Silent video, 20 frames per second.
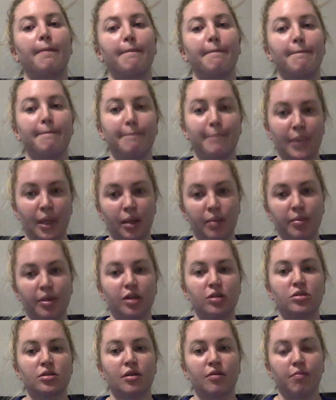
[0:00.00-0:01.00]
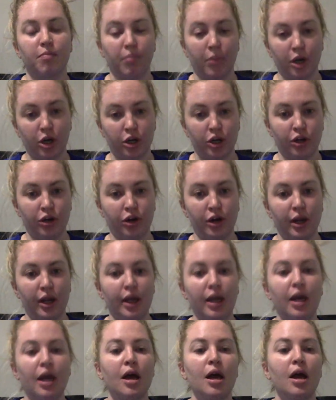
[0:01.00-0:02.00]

millimeters of mercury